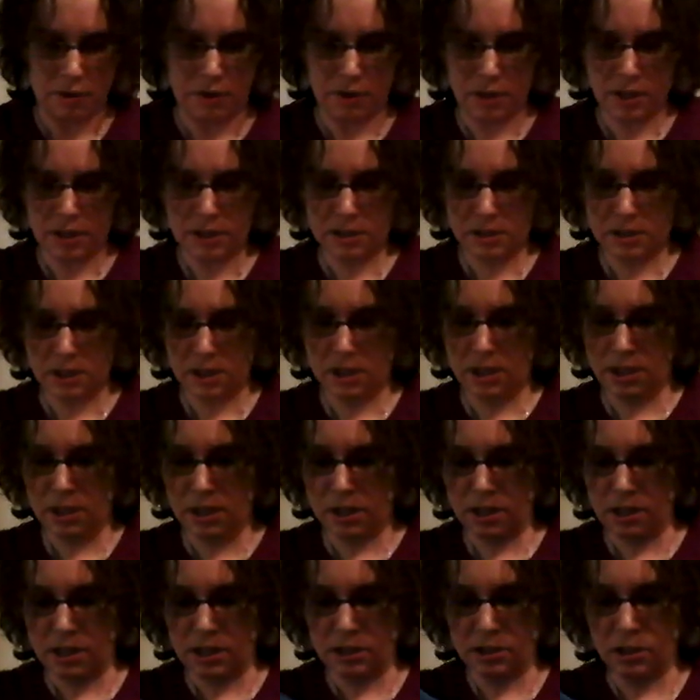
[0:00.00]
This
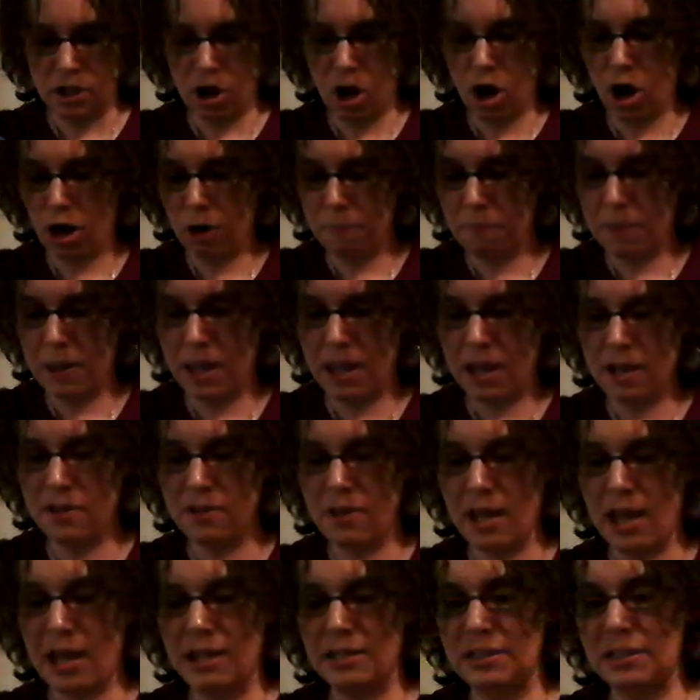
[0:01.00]
is Carpe
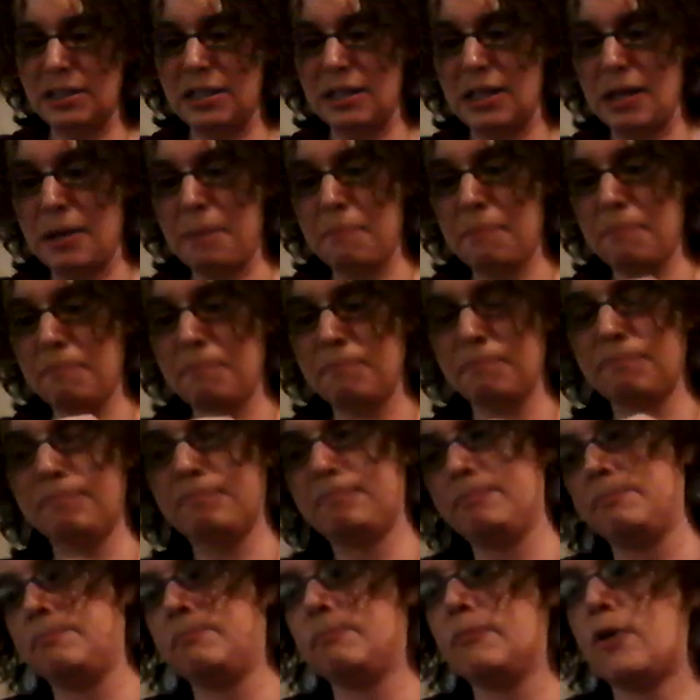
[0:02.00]
That Diem.
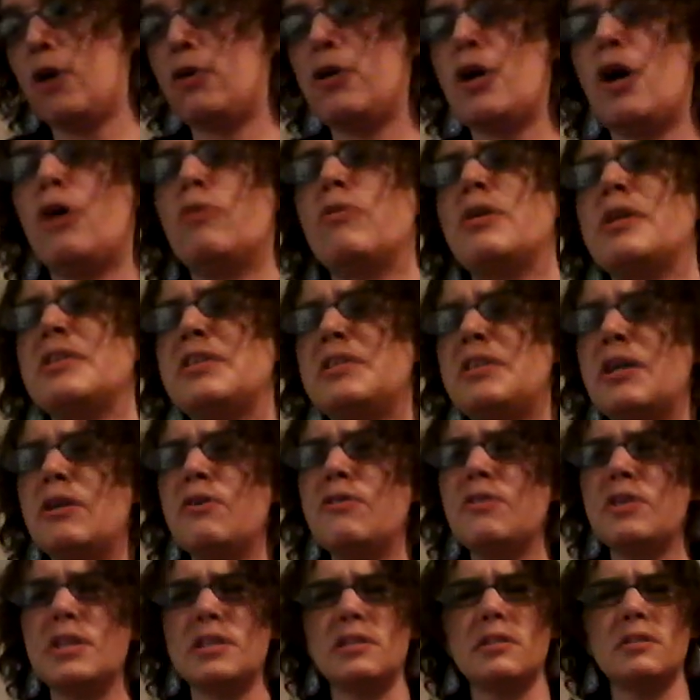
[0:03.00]
Oh no,
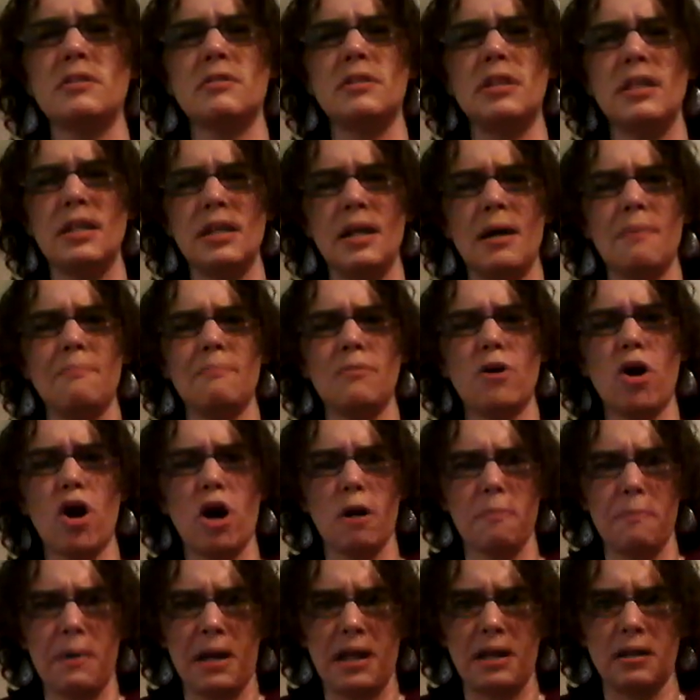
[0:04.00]
consider this Diem
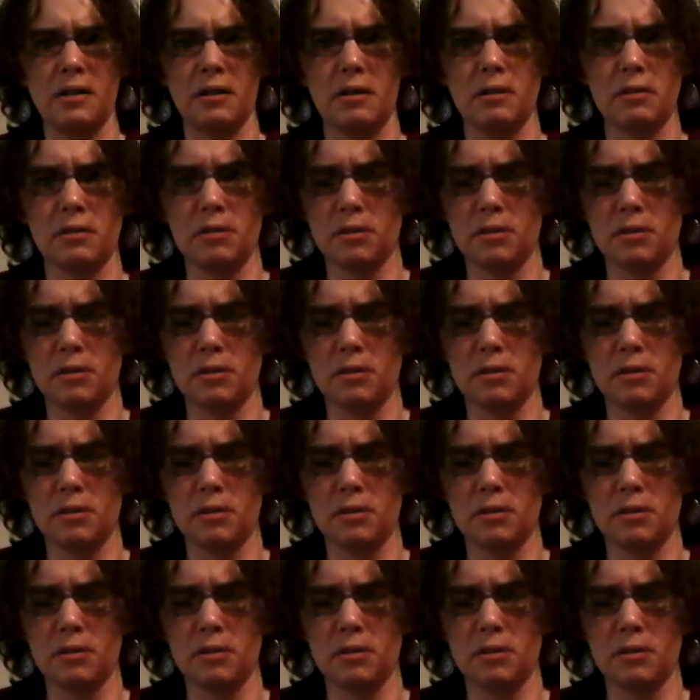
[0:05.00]
Carped.